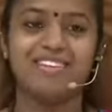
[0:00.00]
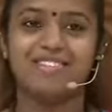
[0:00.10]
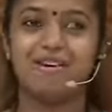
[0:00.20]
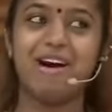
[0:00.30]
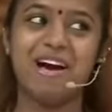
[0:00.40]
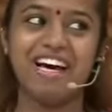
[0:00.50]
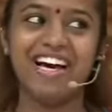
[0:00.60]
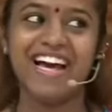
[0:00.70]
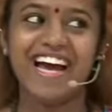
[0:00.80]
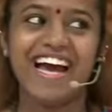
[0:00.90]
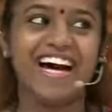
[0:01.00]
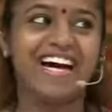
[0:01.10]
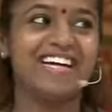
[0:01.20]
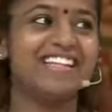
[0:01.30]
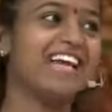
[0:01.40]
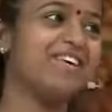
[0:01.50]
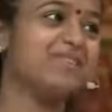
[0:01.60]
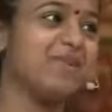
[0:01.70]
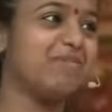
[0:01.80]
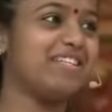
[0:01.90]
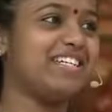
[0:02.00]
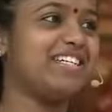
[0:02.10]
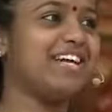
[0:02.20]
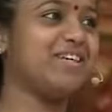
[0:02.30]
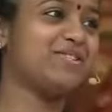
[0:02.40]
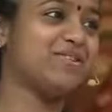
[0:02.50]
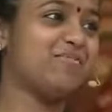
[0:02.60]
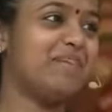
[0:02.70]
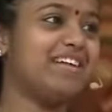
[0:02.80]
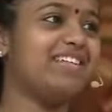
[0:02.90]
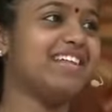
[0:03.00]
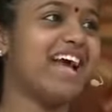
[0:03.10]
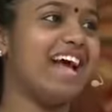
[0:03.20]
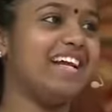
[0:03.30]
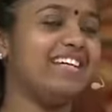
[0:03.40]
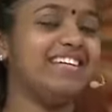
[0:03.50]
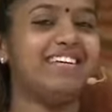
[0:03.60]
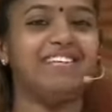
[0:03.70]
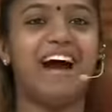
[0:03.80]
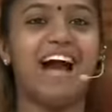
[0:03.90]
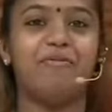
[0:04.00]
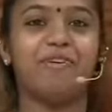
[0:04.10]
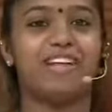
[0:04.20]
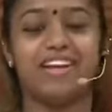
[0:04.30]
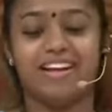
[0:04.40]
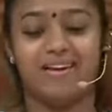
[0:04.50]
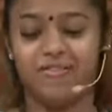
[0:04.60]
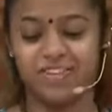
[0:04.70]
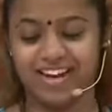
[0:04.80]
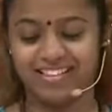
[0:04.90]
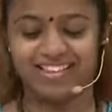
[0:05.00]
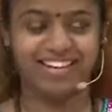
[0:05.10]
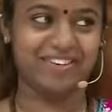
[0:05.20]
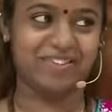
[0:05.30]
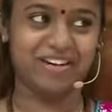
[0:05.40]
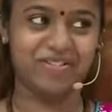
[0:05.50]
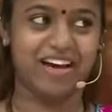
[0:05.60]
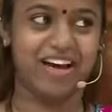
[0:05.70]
So thank you, Swamiji, thank you so much, and I wish I can come for another